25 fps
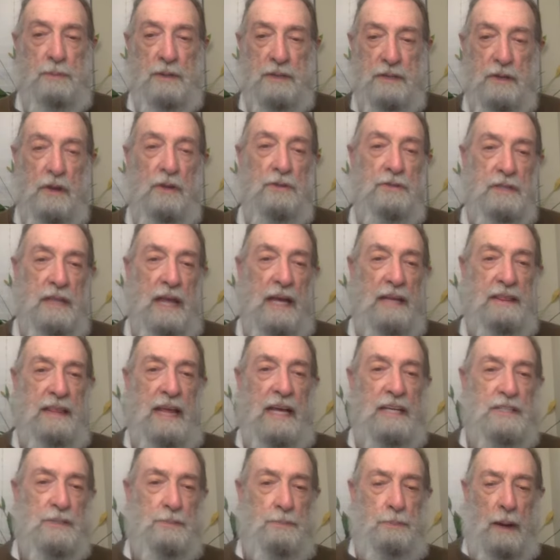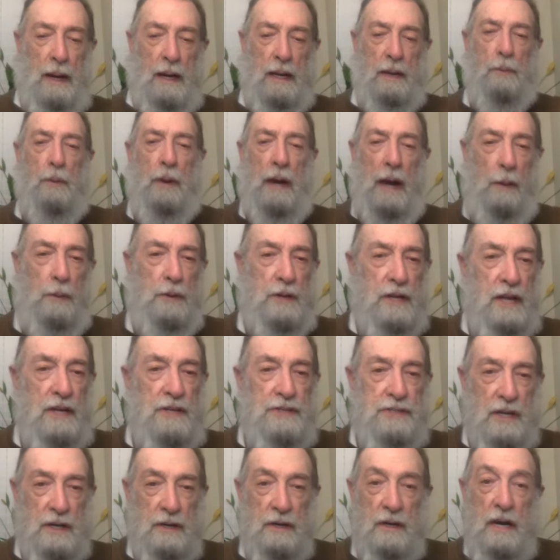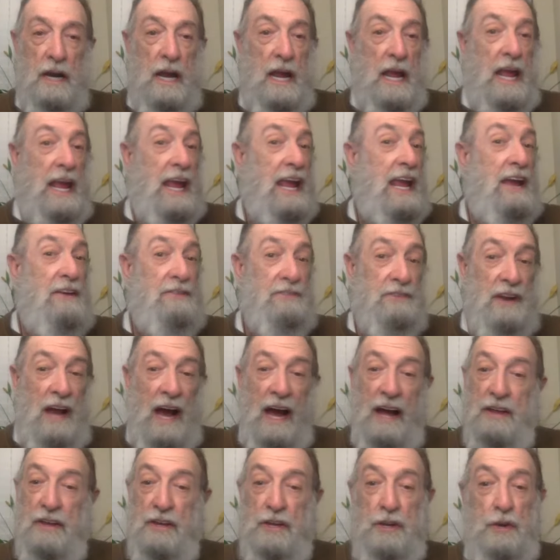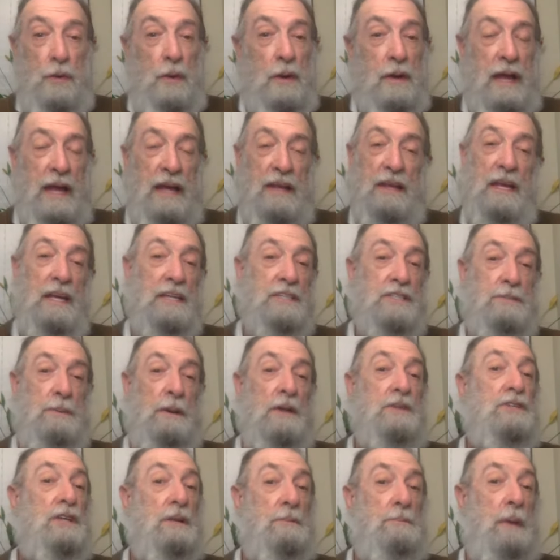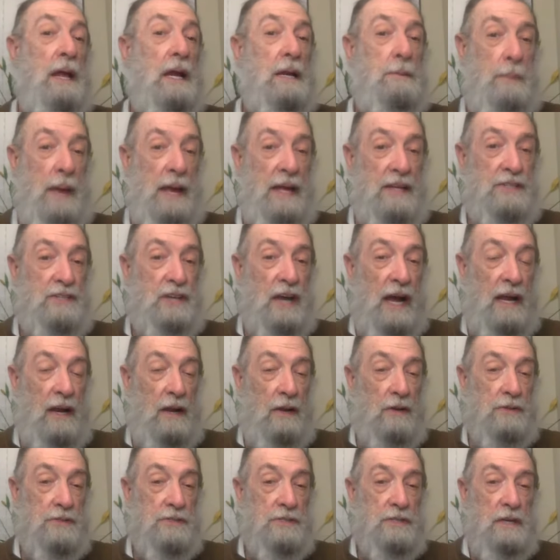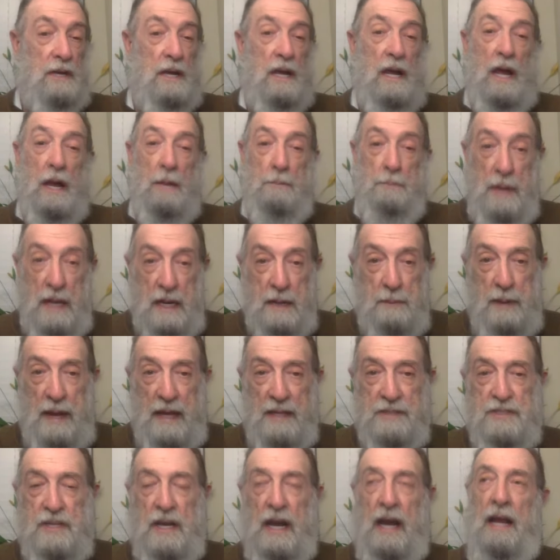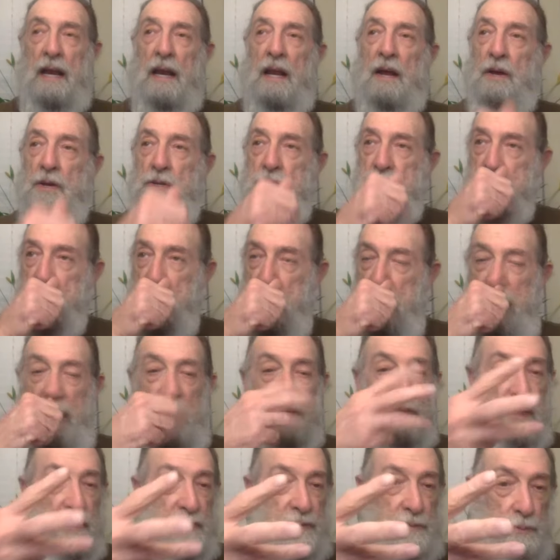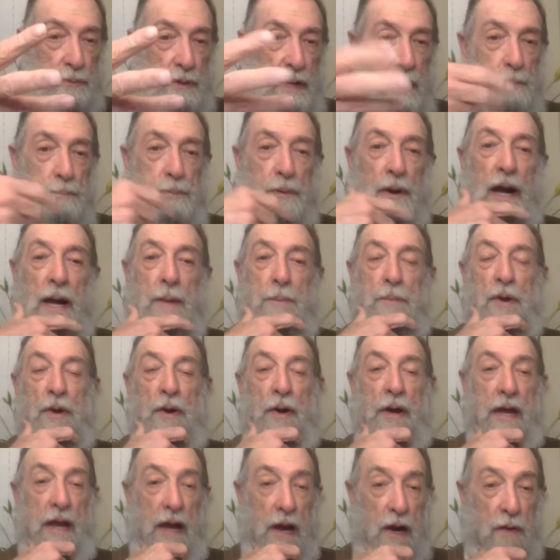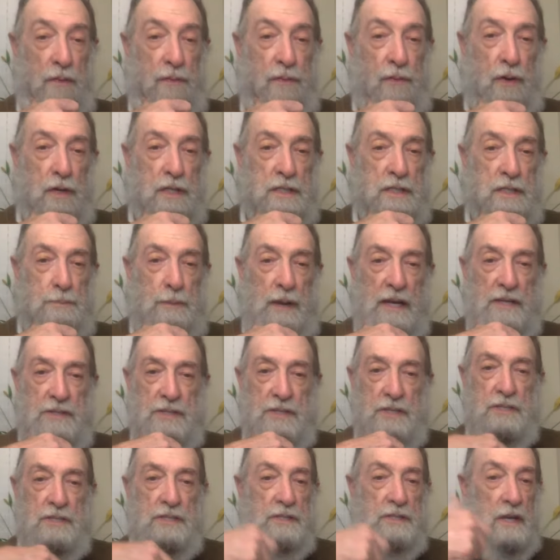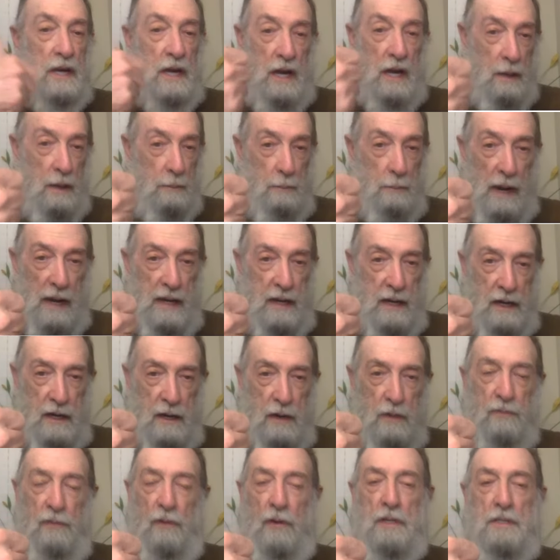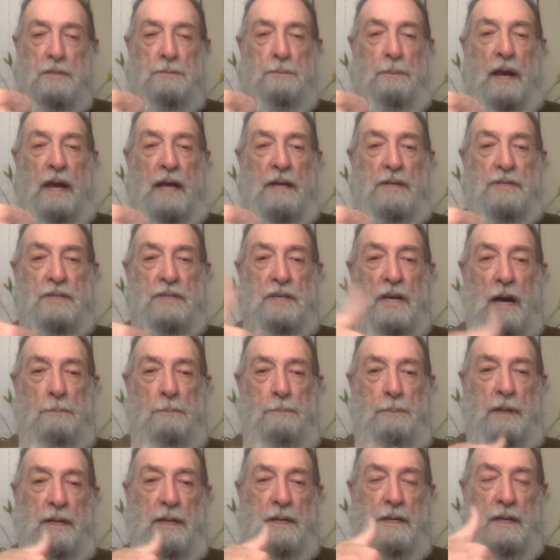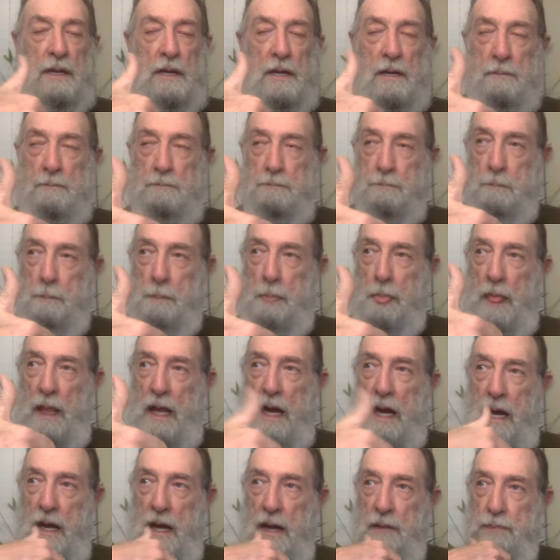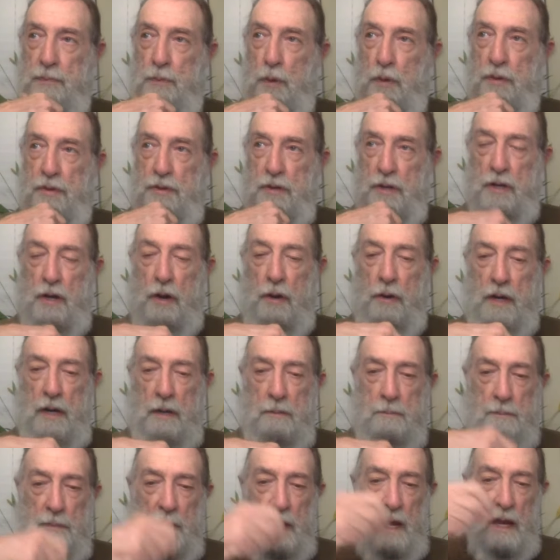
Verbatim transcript: But those that that's probably what I would consider. If not, you, especially Minuteman silos. Minuteman silos in the three primary Air Force bases, Minot Air Force Base up in uh, uh, North Dakota.